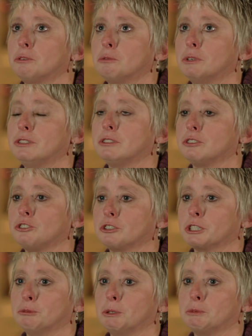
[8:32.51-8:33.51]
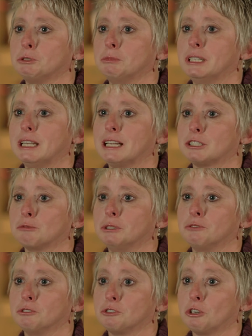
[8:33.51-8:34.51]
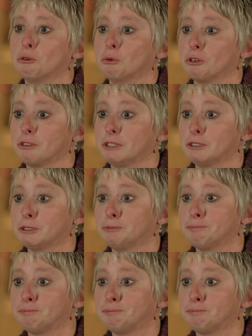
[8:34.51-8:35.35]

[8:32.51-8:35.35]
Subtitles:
one sister come up to me and ask me if it's all worth it.